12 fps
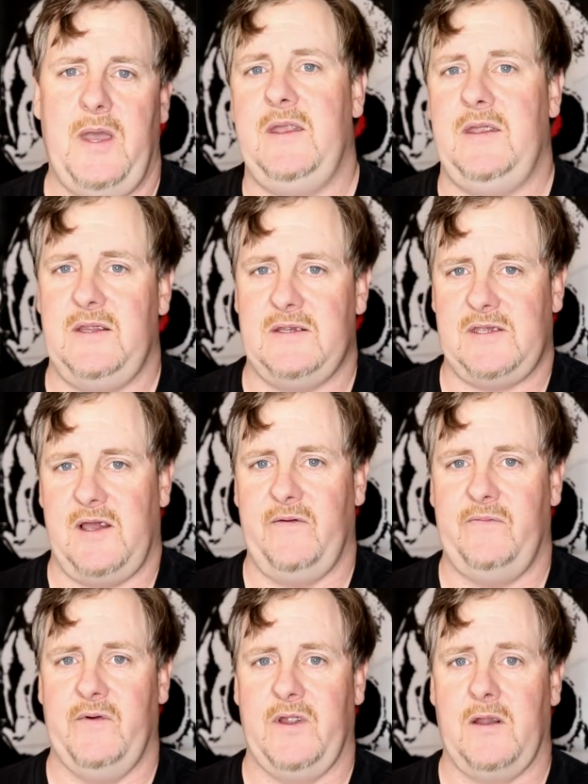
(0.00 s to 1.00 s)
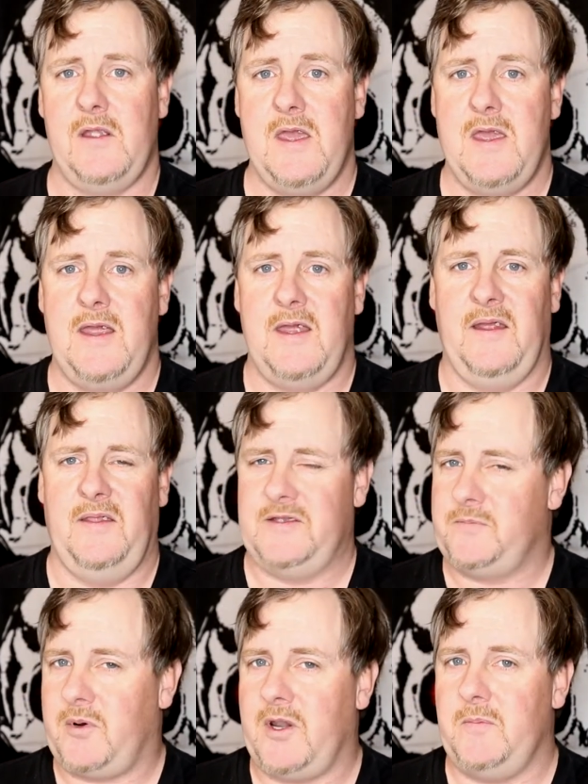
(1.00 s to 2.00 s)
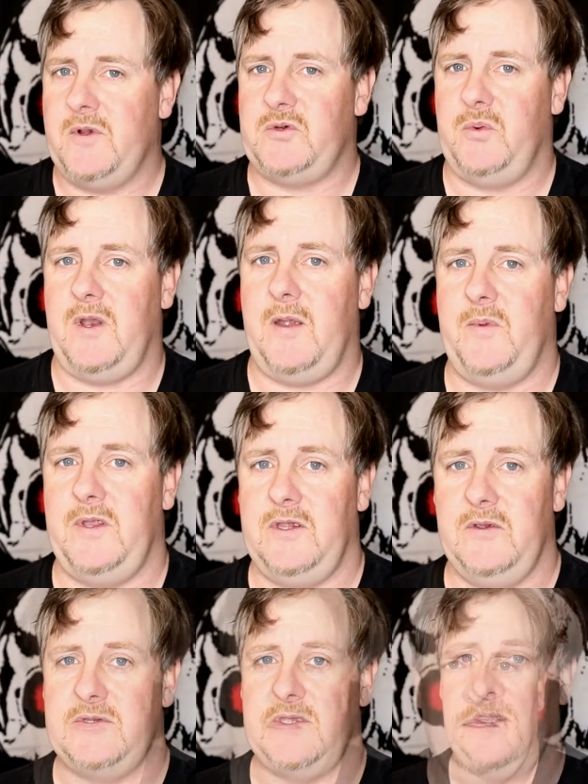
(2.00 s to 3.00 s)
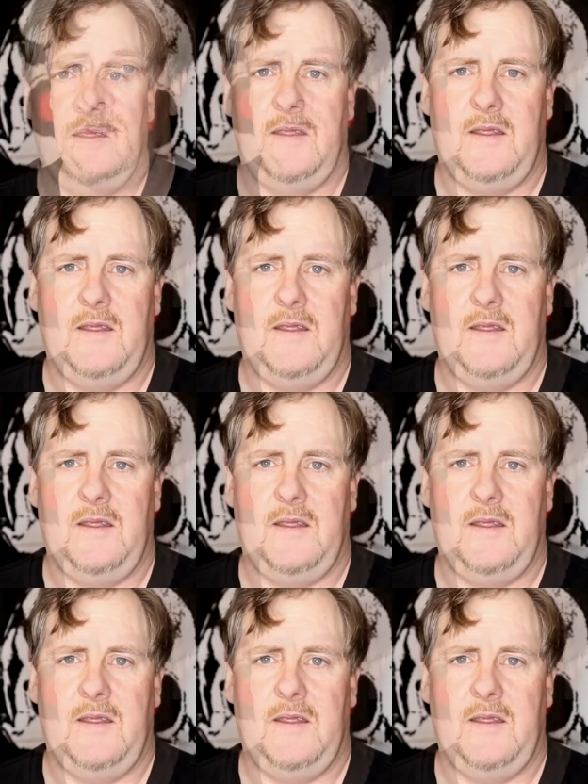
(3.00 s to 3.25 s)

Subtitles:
editing software. And that's pretty much what I've been using.